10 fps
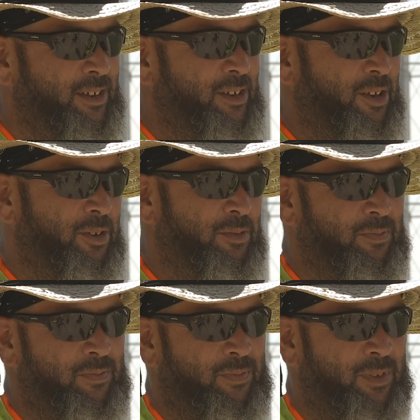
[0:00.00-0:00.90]
you know,
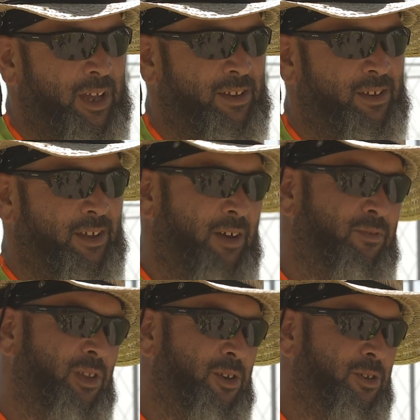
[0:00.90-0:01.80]

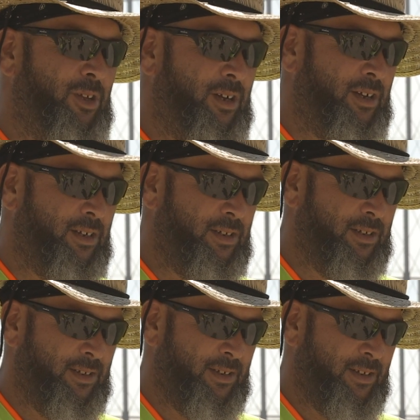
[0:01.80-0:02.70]
have a little
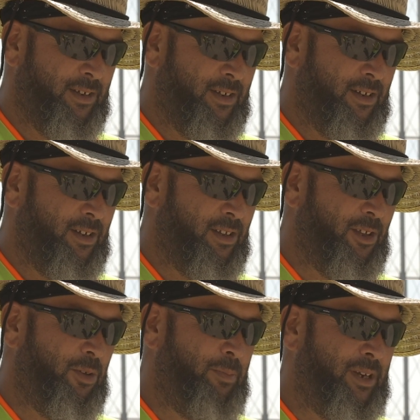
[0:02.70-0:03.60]

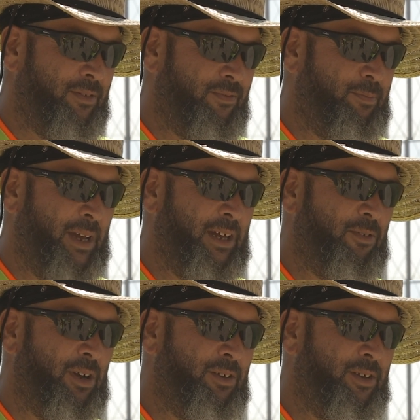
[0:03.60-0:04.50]
bit of
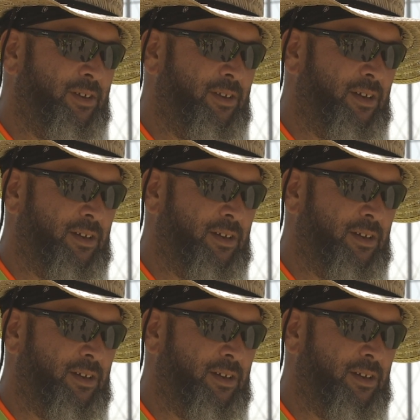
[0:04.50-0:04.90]
background in,